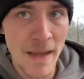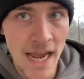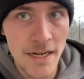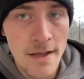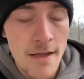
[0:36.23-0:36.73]

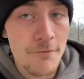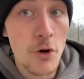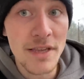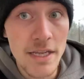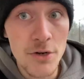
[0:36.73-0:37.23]
banned
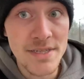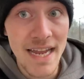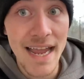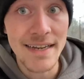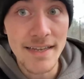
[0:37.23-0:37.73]
for years
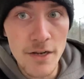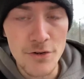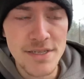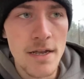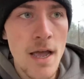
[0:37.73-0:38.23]
and
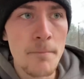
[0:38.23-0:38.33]
years.